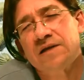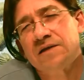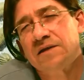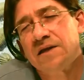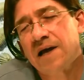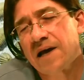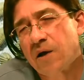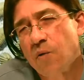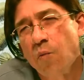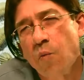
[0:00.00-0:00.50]

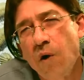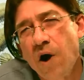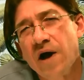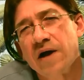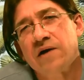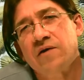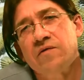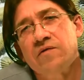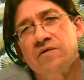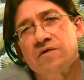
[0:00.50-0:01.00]
like
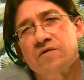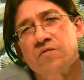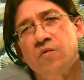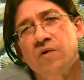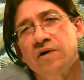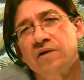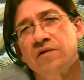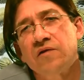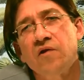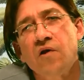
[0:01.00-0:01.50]
wires,
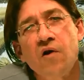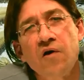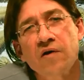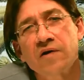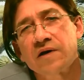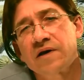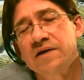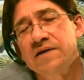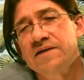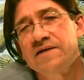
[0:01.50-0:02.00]
one
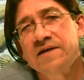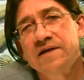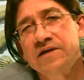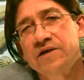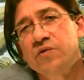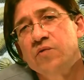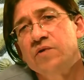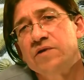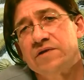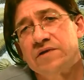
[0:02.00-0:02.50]
long
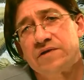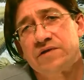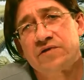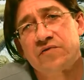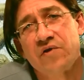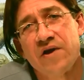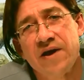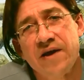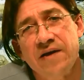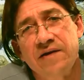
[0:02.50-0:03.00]
continuous
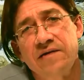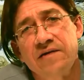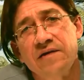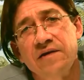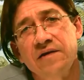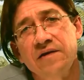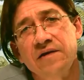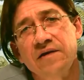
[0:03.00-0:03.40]
strand.